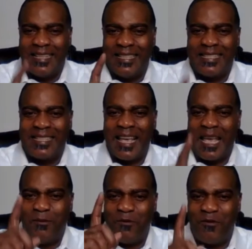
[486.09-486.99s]
is the
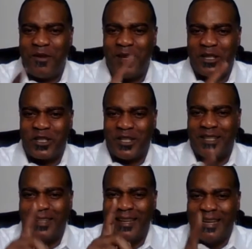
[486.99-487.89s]
same
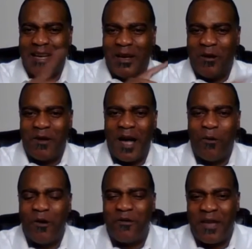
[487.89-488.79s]
finisher of
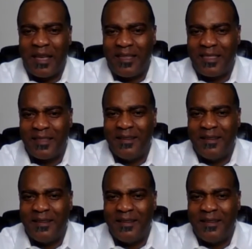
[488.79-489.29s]
our faith.